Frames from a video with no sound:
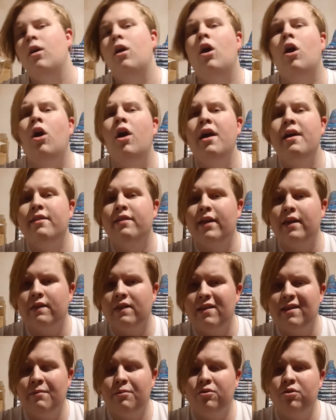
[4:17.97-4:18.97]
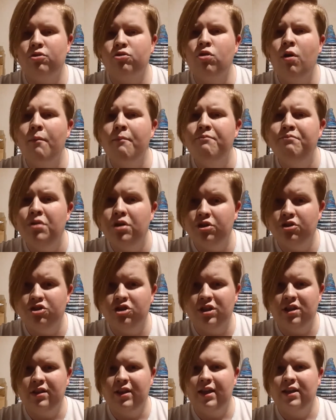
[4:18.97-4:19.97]
I think this episode got
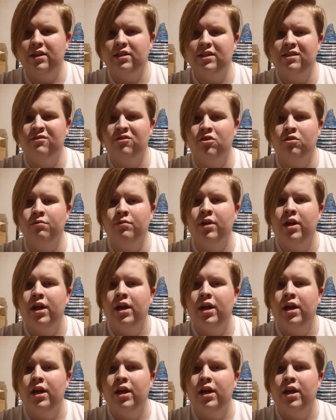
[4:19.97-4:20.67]
butchered in the editing room.